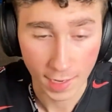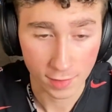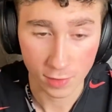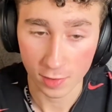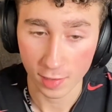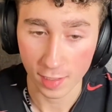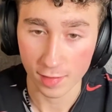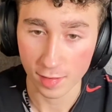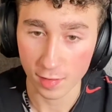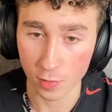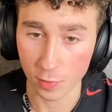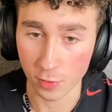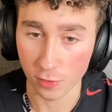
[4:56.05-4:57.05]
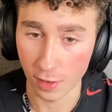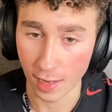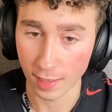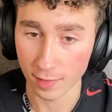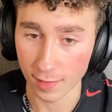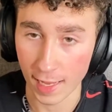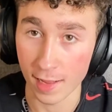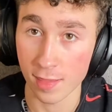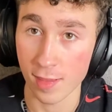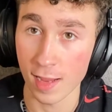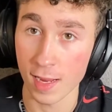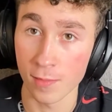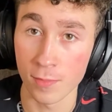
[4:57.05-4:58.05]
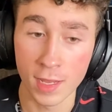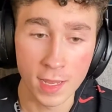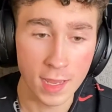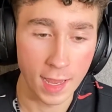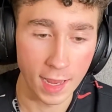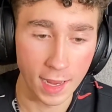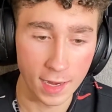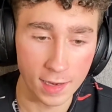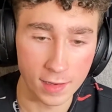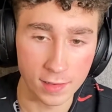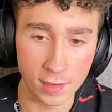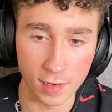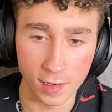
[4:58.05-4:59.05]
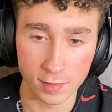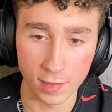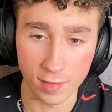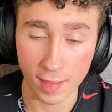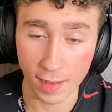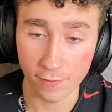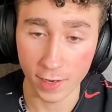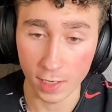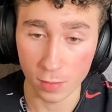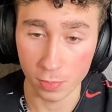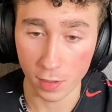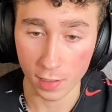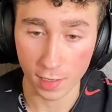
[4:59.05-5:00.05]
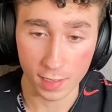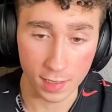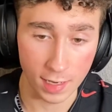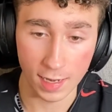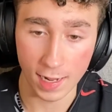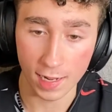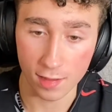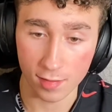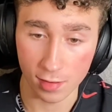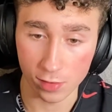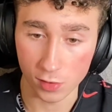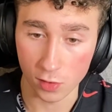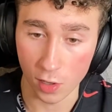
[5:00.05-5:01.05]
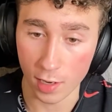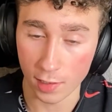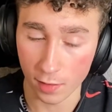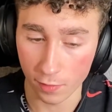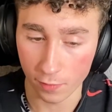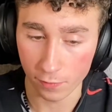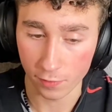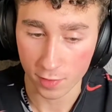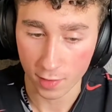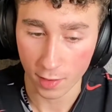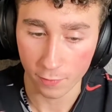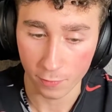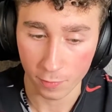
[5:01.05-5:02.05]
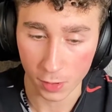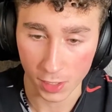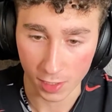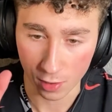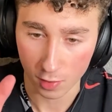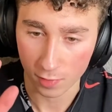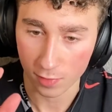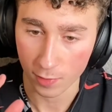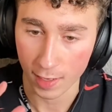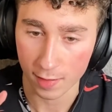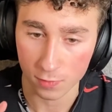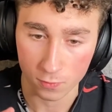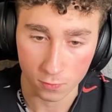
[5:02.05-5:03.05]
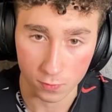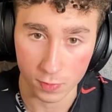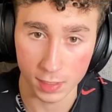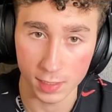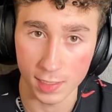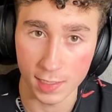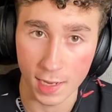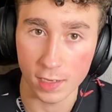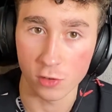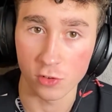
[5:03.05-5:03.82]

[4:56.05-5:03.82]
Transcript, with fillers: I taught you guys how to do a shake last time, and uh, the Sapphire plugin, it has a lot of stuff, but it also has a really nice